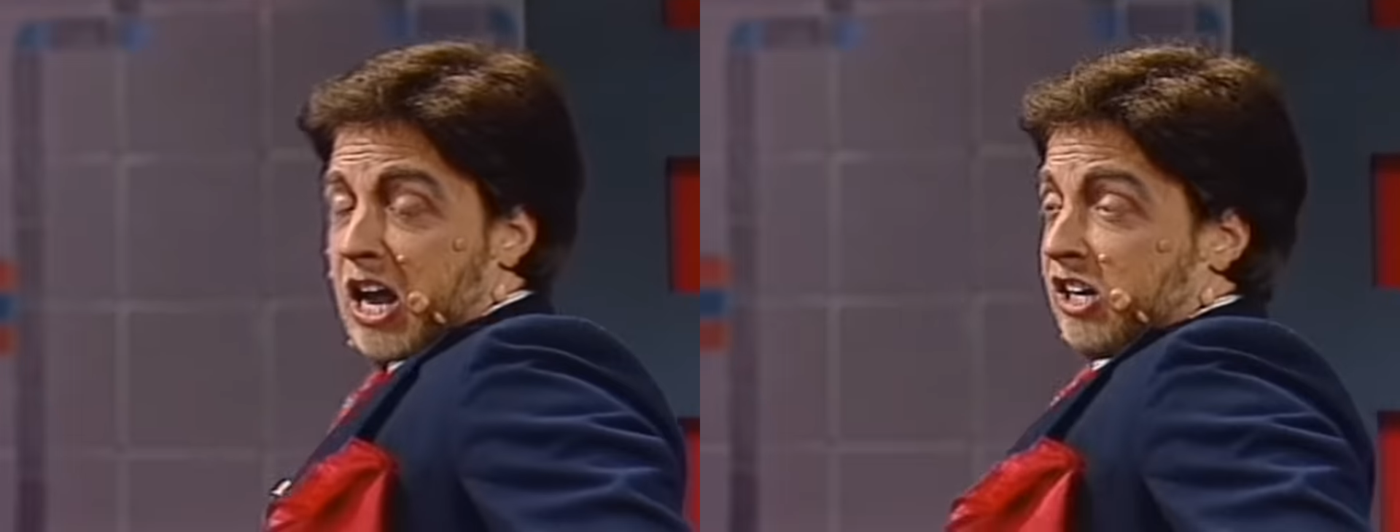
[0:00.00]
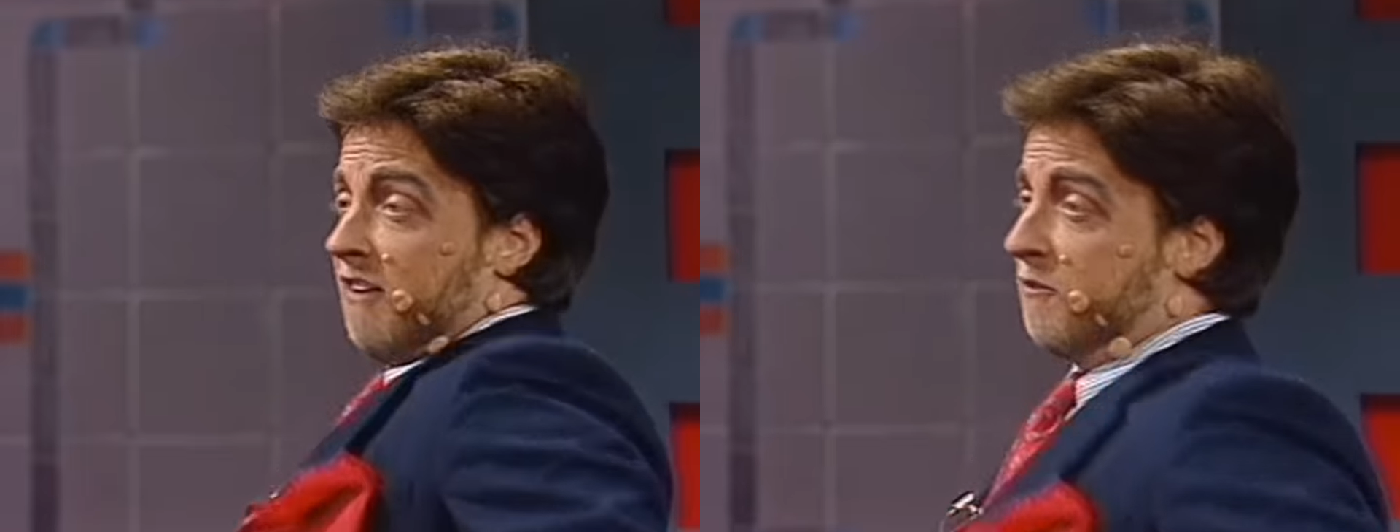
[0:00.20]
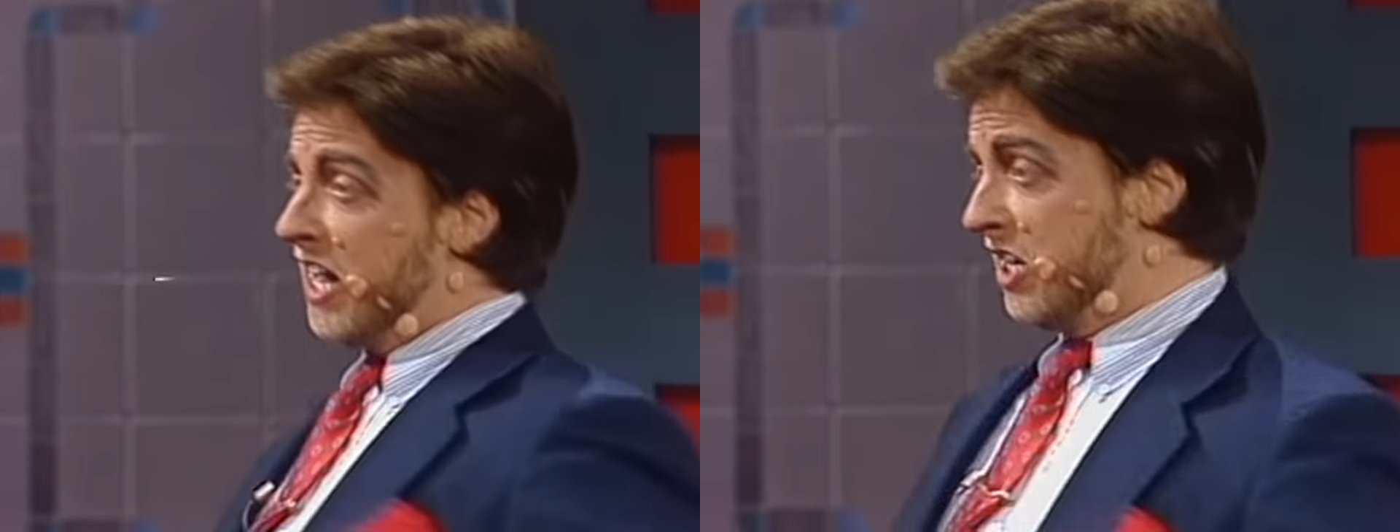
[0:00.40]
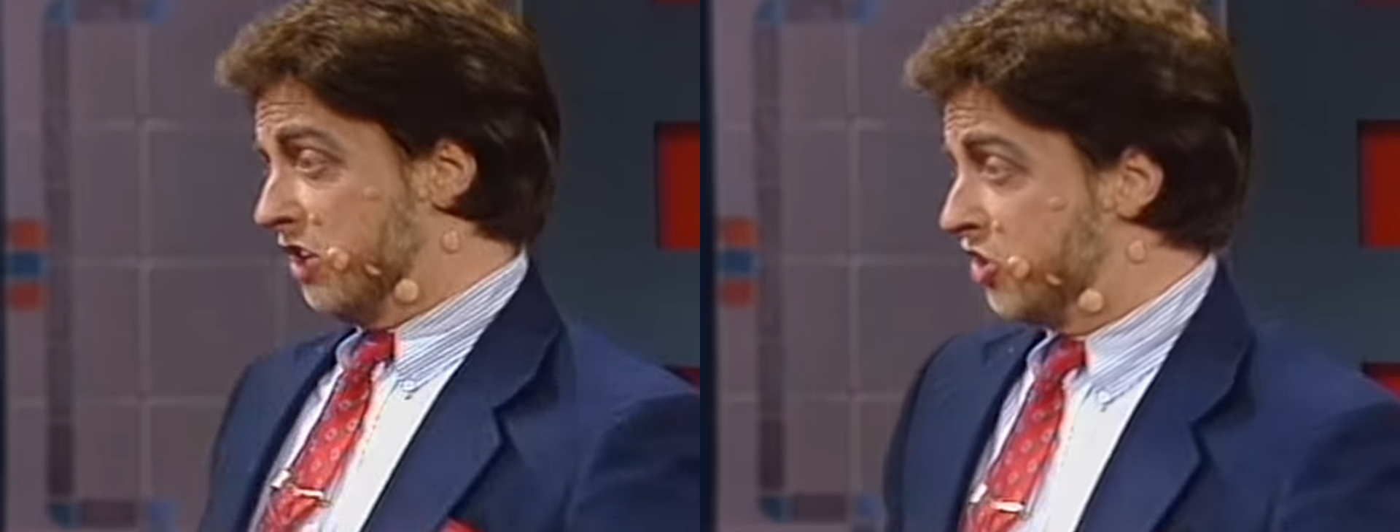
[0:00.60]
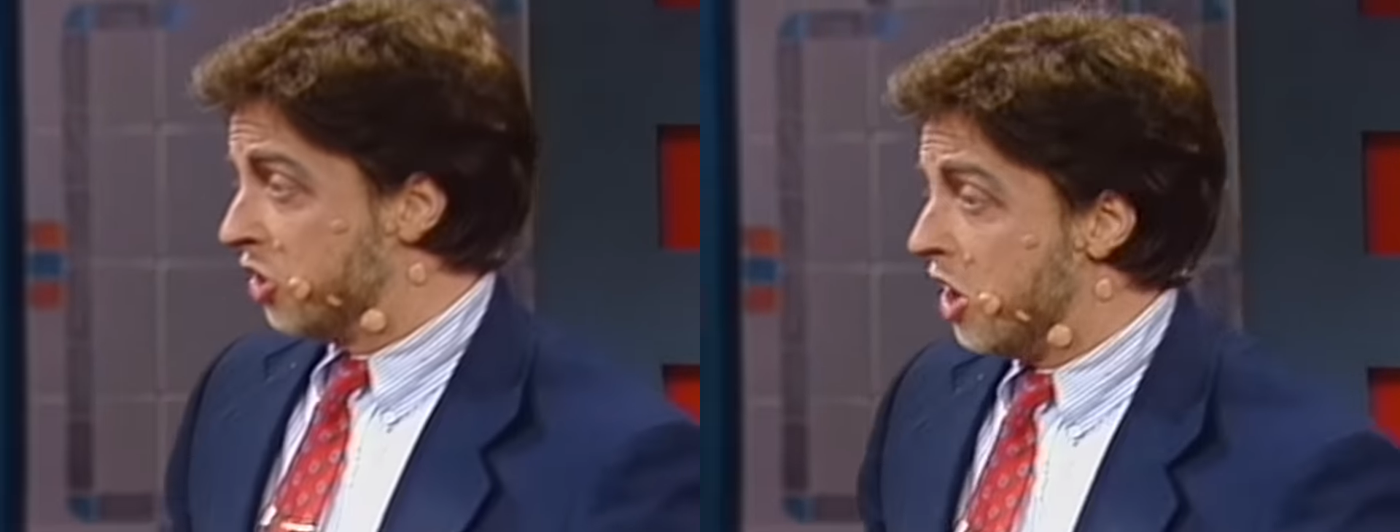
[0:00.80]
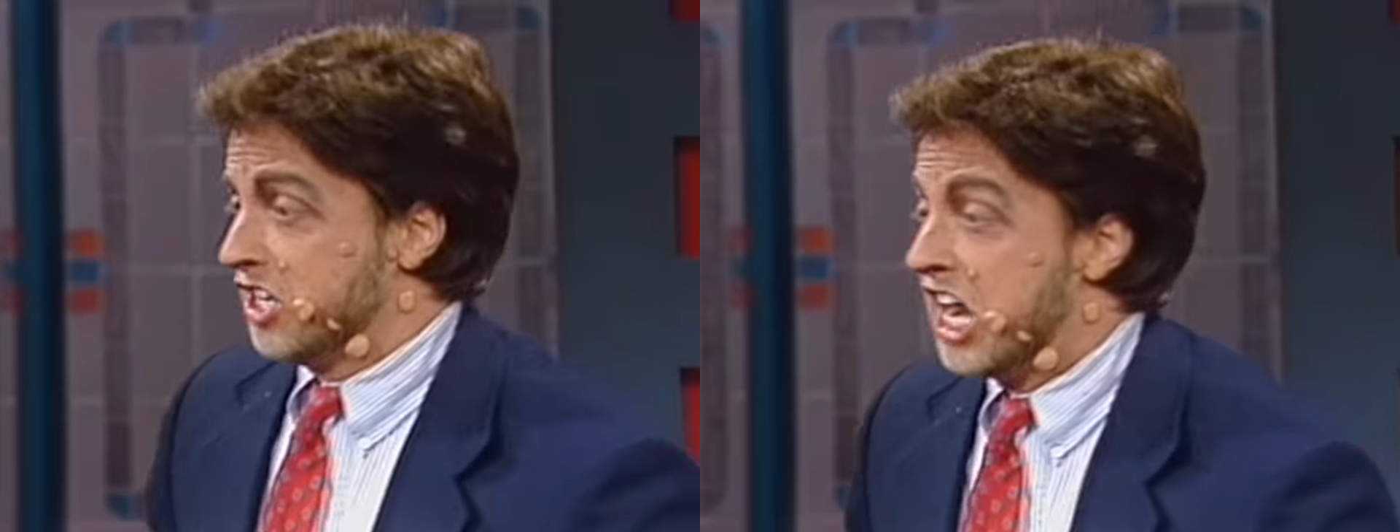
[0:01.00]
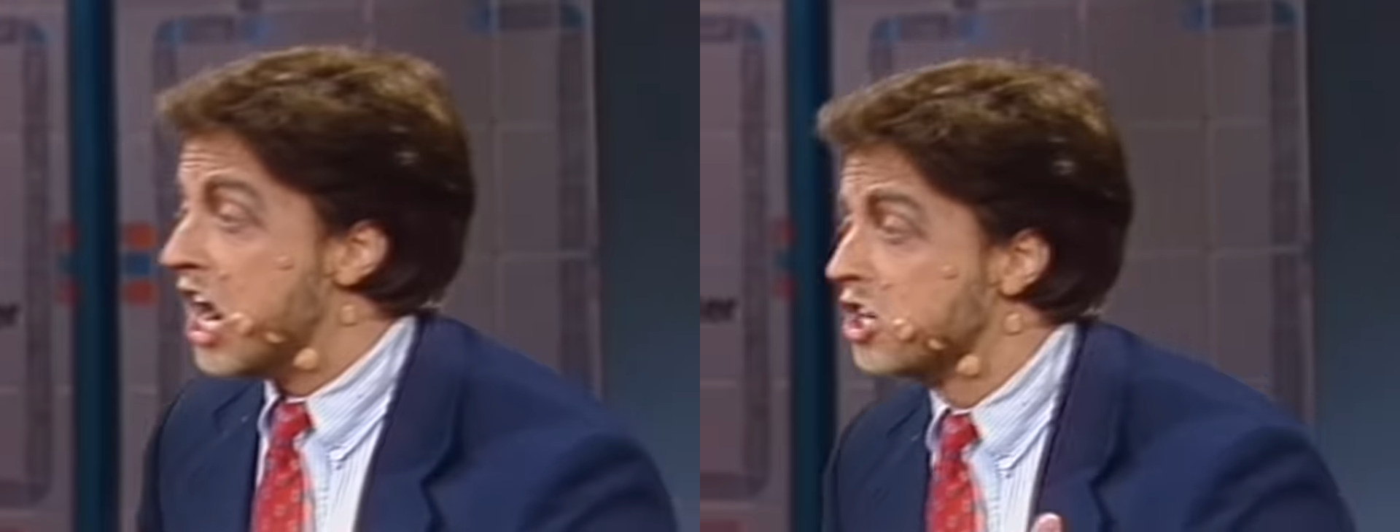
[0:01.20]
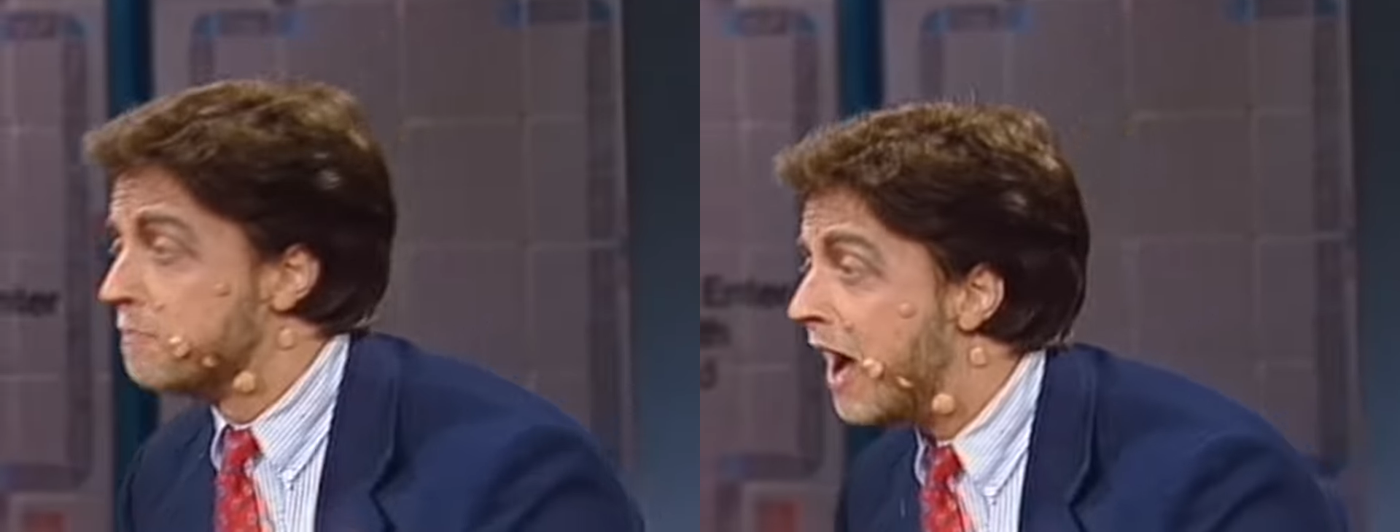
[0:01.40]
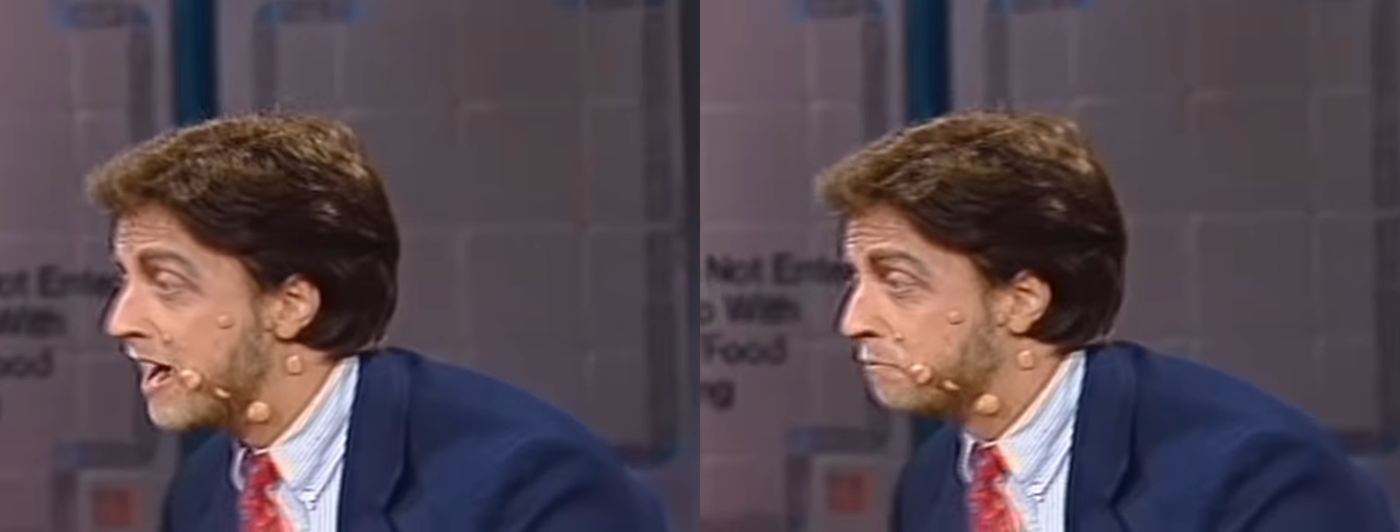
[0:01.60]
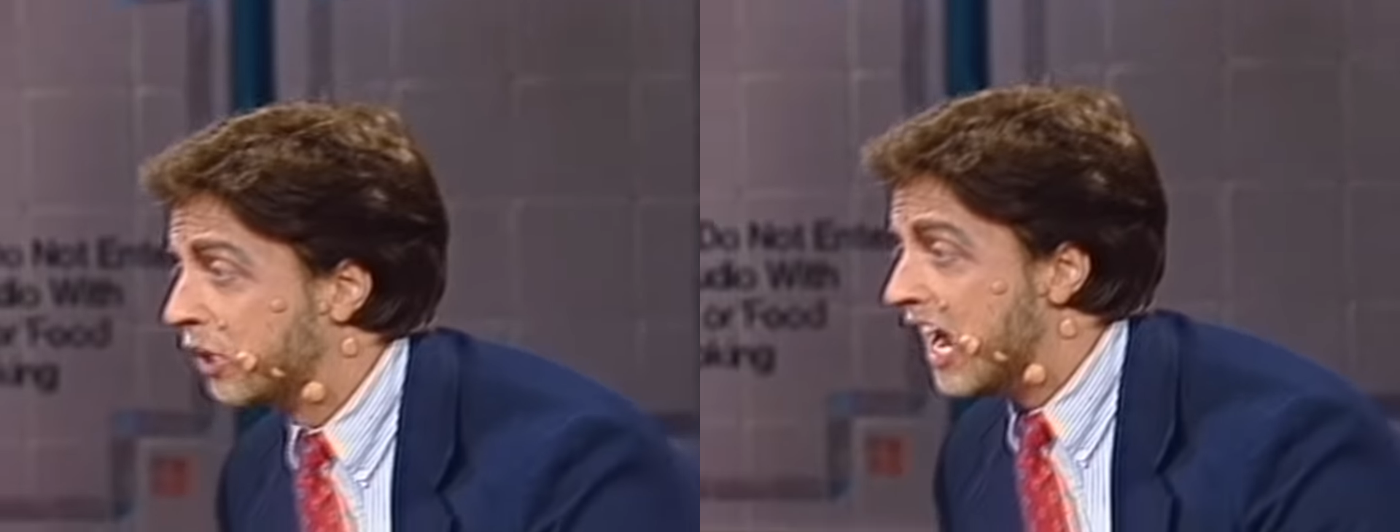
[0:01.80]
Convenience stores, here's
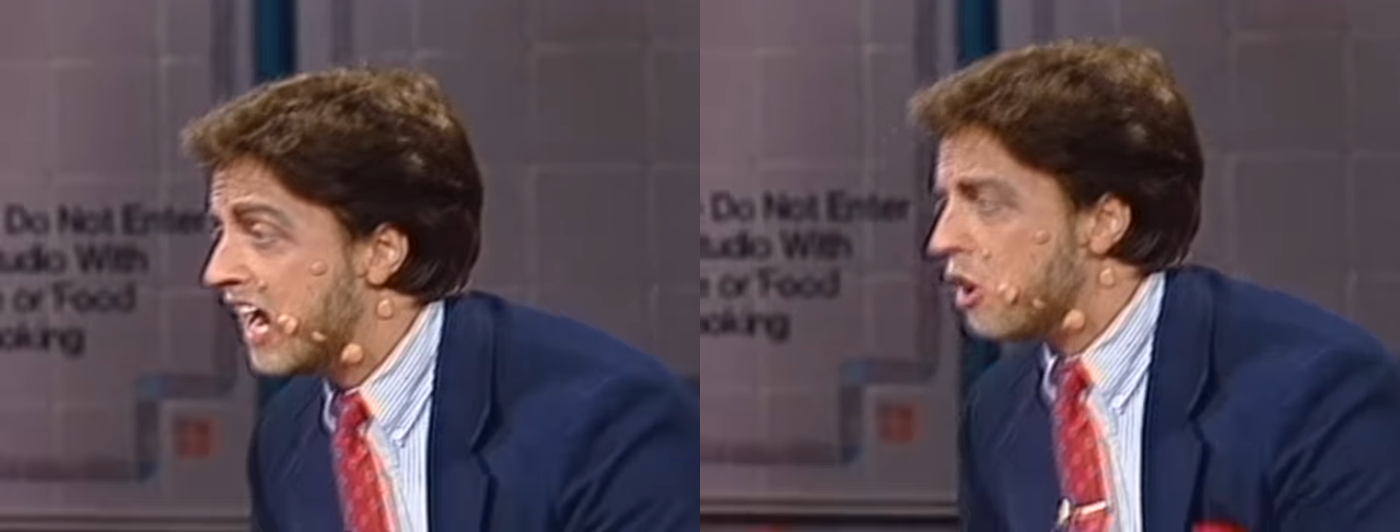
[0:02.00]
my plan.